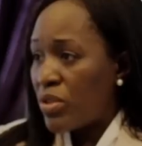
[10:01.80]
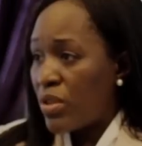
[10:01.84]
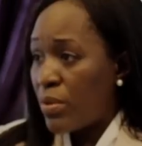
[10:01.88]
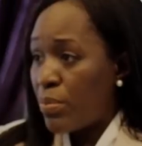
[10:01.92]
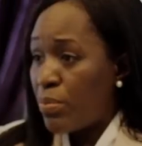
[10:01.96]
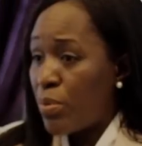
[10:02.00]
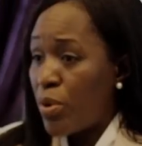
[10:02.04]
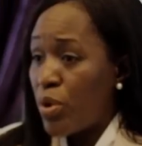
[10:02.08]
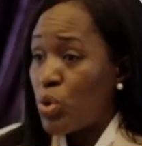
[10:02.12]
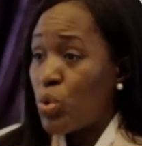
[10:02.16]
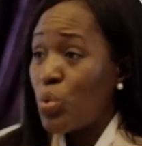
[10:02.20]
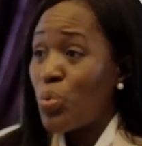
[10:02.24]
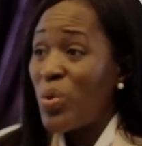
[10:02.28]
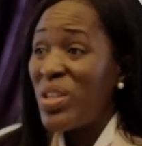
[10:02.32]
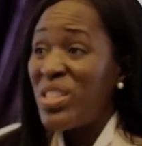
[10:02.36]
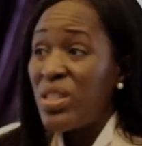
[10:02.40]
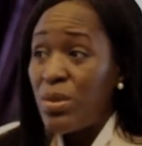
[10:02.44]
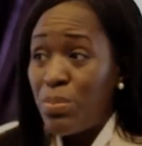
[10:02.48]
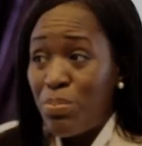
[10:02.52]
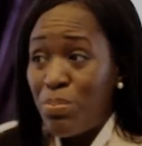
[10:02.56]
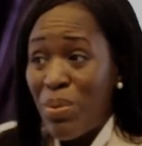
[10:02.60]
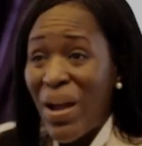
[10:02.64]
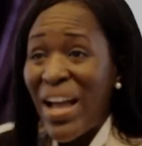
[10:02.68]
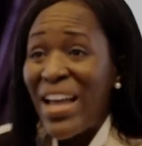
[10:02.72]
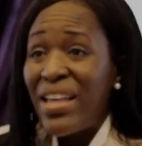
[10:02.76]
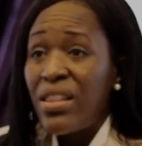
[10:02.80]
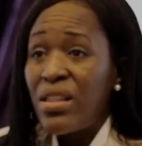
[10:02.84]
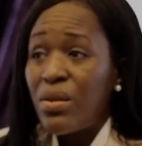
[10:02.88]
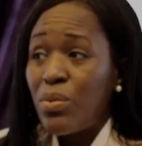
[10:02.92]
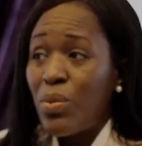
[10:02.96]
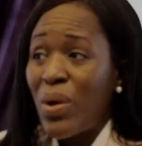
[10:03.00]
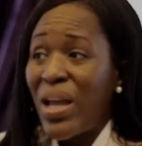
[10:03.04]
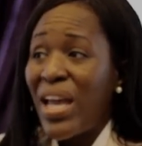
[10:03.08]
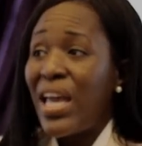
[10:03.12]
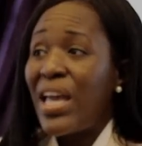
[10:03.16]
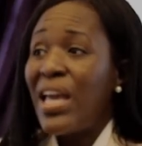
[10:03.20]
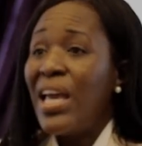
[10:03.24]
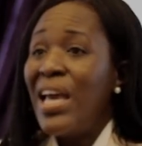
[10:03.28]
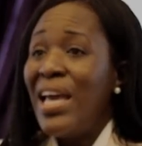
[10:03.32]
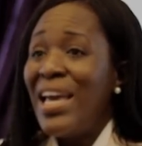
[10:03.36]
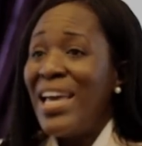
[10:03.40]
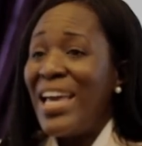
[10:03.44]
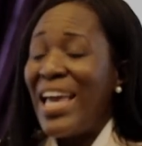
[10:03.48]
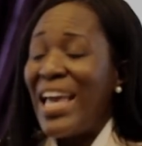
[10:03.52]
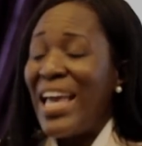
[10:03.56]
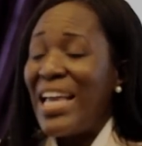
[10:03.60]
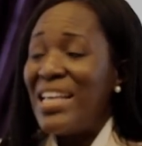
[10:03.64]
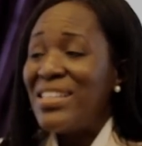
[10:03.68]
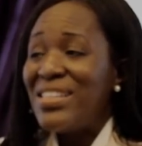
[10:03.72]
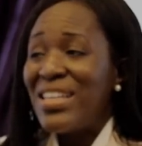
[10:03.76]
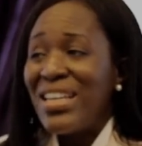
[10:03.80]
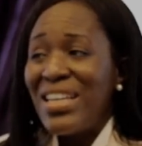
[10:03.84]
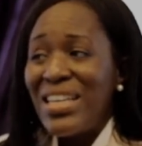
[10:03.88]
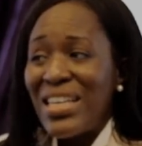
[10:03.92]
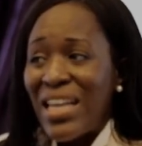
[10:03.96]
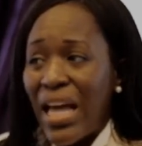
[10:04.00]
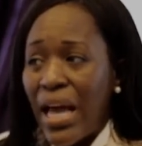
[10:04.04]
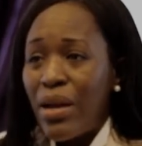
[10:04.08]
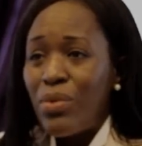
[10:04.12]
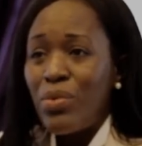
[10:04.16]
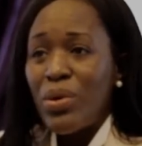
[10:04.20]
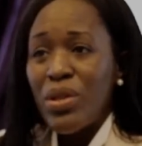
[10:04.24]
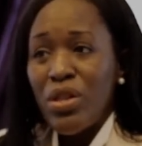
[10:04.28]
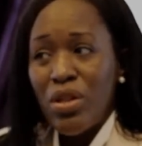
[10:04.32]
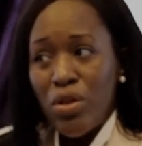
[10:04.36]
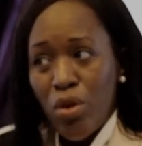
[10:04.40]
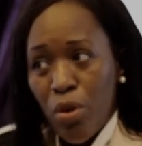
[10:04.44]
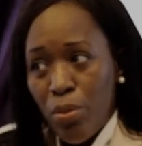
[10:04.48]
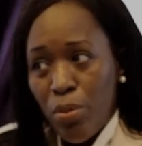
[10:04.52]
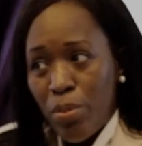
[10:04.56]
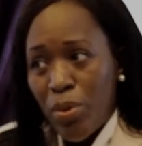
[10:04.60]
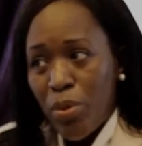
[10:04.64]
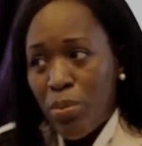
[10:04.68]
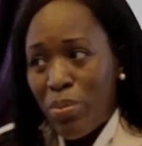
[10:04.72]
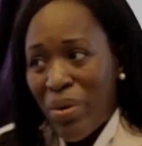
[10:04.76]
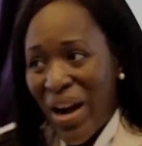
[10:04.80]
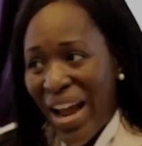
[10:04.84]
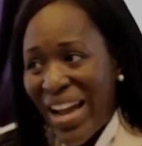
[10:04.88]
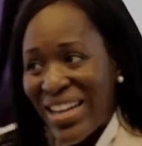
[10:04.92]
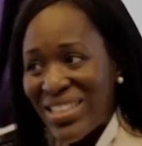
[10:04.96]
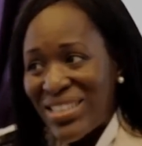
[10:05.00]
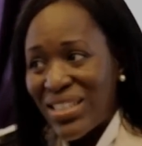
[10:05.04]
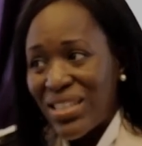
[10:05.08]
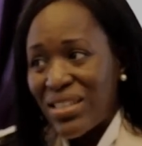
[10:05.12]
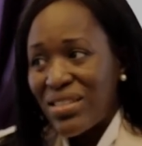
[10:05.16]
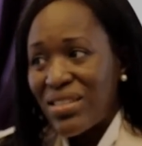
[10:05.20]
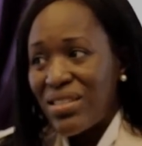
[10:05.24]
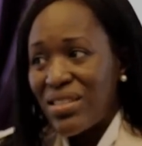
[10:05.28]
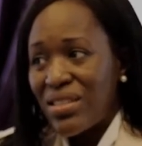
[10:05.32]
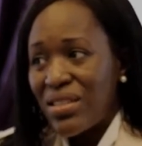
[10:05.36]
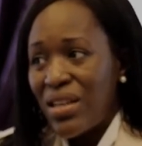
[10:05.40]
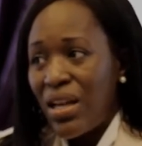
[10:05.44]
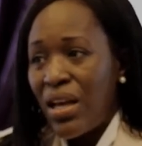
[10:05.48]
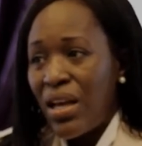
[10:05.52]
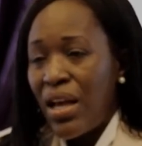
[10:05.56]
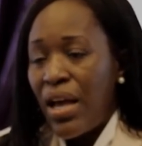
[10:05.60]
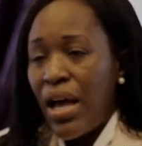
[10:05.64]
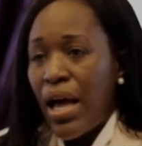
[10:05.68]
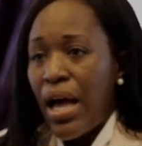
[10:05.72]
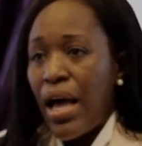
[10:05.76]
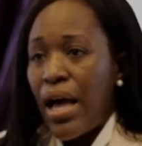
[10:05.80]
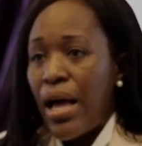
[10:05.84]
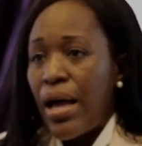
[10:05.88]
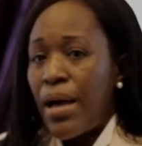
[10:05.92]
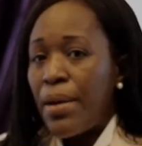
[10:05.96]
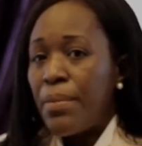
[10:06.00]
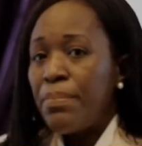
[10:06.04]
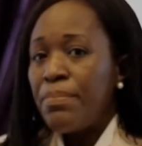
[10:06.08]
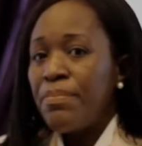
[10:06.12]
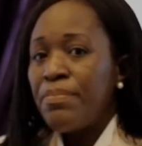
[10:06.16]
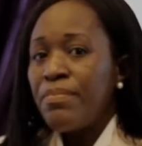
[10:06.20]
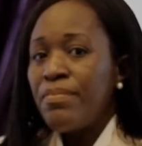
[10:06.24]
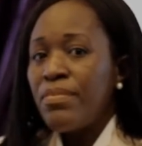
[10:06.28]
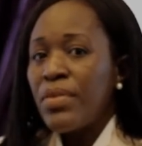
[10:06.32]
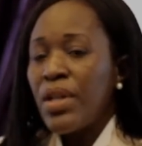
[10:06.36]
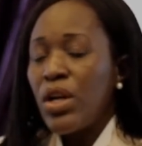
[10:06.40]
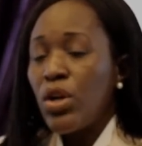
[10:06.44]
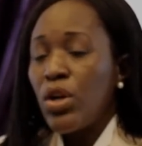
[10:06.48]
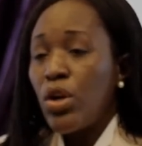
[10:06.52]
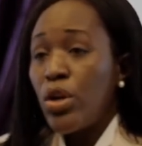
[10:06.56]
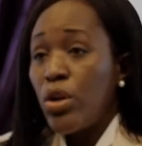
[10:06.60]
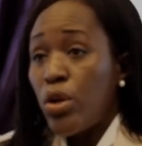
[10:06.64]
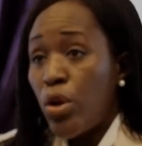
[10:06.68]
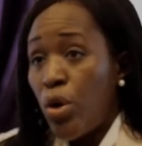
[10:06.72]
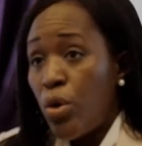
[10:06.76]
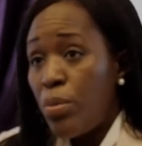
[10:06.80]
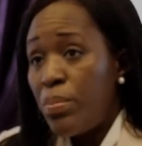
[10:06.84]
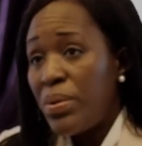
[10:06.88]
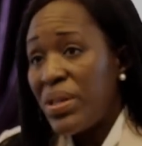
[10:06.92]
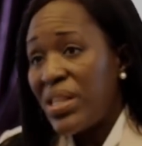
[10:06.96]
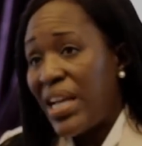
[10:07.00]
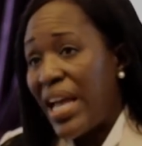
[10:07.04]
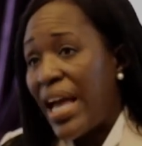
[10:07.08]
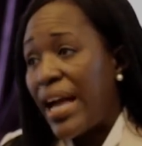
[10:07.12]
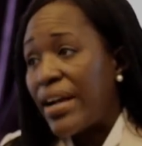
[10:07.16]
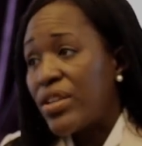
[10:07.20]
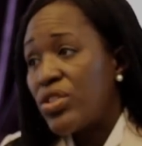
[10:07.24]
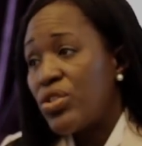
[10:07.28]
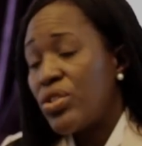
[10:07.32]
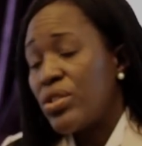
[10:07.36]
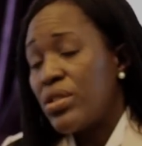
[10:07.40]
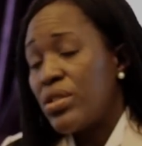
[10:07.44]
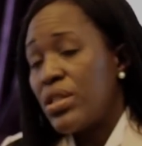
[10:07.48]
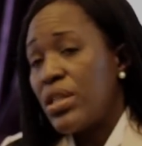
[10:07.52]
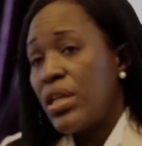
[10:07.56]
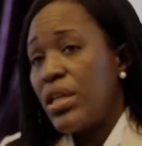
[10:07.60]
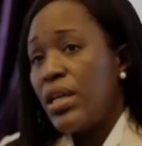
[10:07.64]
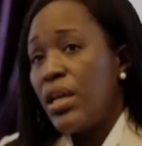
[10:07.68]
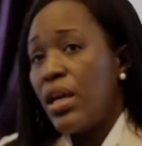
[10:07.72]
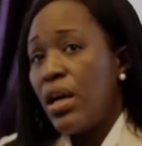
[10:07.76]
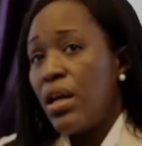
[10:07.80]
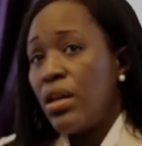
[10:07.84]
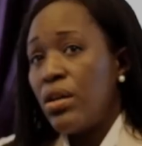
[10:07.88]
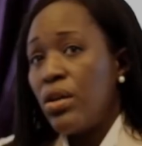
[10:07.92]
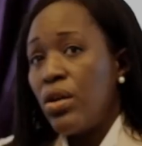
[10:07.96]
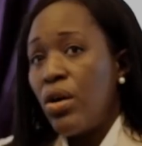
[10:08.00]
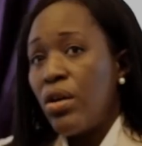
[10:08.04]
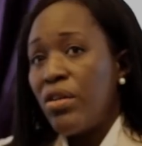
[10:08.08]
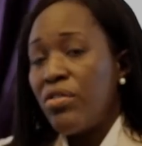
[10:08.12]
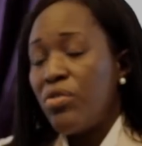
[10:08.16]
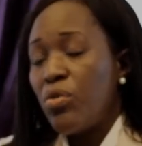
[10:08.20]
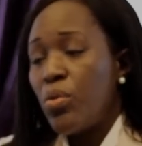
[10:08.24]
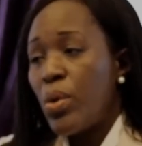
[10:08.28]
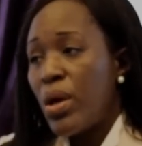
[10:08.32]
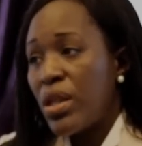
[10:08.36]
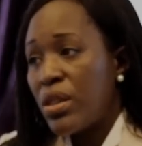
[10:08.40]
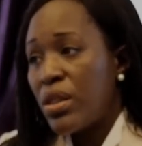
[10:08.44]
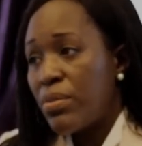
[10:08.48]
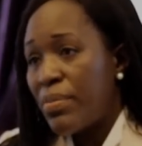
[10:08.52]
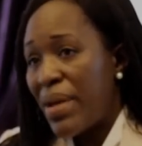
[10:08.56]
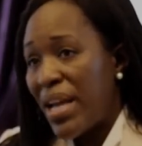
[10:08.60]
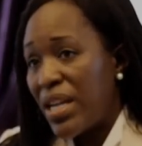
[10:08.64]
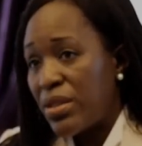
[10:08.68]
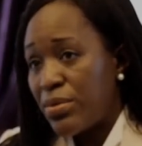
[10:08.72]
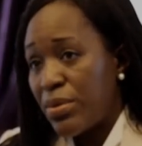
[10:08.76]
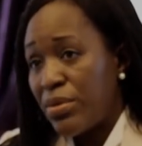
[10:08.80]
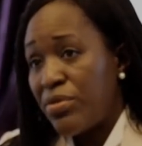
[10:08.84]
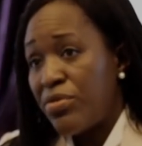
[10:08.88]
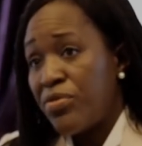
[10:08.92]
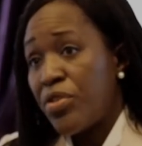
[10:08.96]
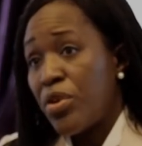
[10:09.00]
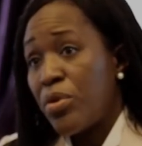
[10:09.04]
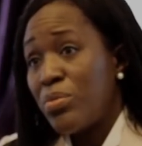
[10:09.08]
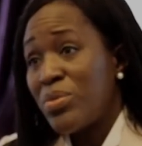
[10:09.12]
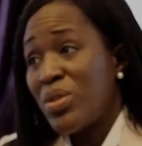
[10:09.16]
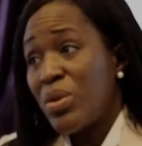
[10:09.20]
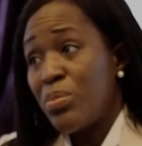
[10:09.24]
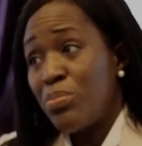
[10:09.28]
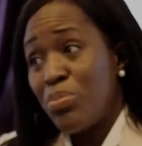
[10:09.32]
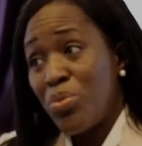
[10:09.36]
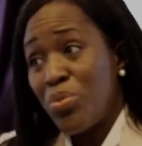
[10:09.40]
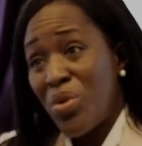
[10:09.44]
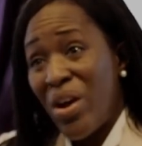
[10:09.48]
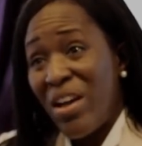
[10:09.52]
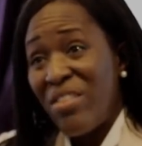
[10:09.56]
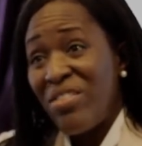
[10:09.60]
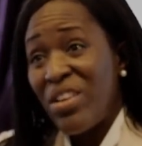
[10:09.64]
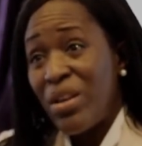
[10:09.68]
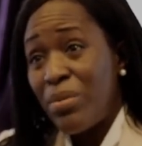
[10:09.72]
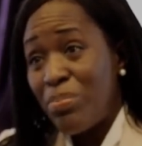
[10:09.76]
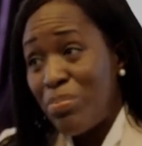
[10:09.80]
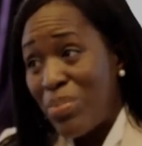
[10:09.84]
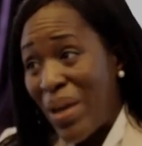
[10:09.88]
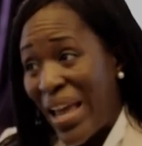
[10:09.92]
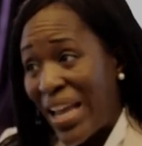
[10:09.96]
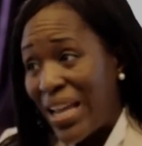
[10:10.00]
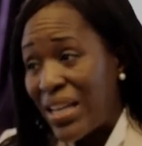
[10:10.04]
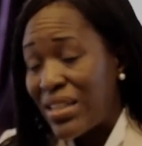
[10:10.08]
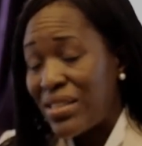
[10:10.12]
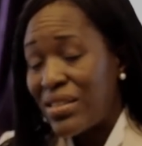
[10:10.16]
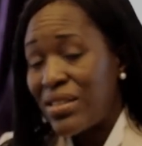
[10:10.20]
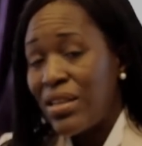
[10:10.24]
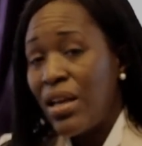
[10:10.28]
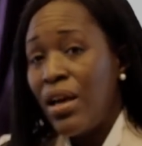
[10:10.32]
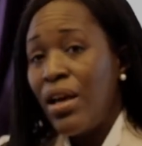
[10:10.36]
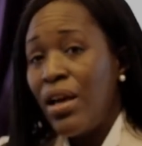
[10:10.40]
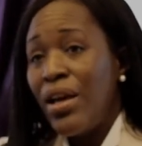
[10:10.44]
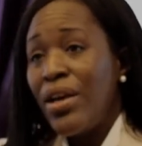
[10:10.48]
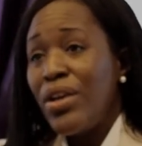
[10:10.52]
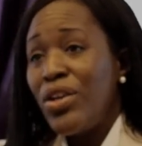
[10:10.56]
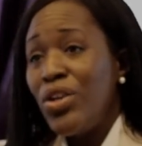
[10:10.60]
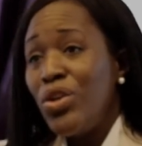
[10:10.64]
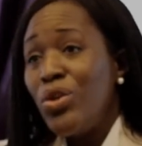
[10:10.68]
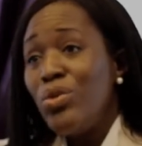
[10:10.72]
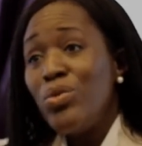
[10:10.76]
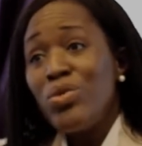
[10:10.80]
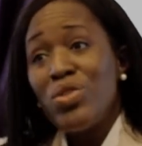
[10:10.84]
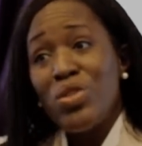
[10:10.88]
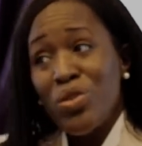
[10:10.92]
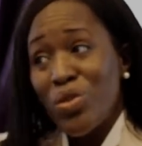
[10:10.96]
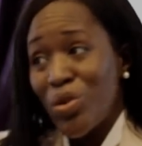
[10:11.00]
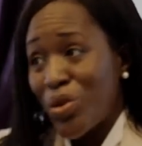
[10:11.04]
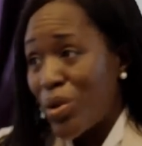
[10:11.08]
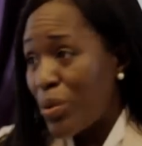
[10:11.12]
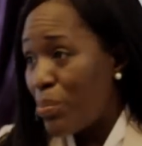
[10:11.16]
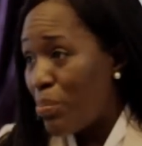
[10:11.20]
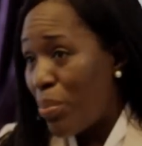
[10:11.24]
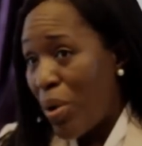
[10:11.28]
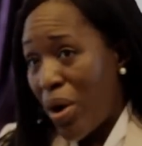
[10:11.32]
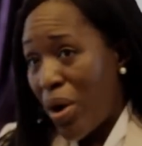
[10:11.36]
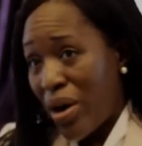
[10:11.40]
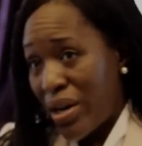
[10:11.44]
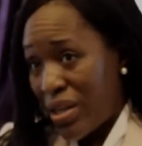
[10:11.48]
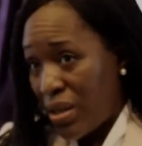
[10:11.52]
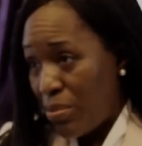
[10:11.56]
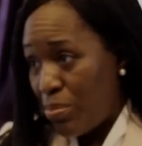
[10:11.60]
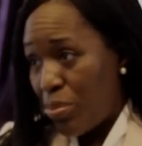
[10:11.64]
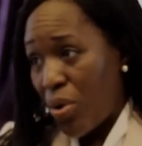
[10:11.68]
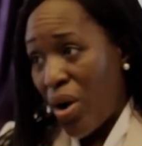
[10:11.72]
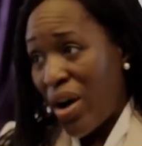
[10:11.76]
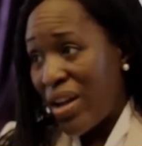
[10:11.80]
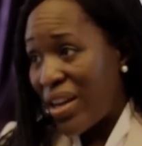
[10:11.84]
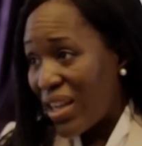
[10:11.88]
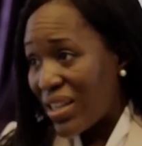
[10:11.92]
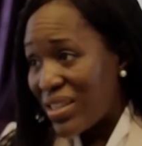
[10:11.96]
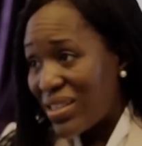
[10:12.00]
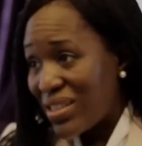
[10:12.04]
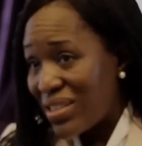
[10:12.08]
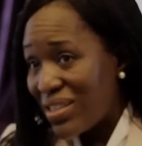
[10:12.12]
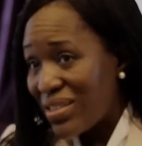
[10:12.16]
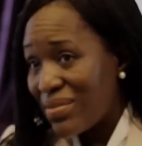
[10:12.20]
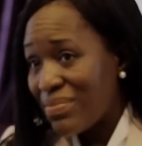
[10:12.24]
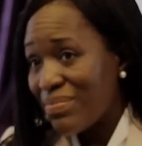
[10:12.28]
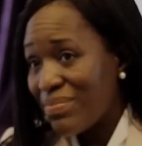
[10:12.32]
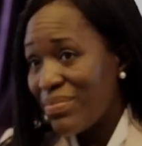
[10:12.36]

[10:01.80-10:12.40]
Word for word: approach, which, by the way, is in line with global practice. Um, globally, actually, a lot of wealth management firms and private banks use third party products.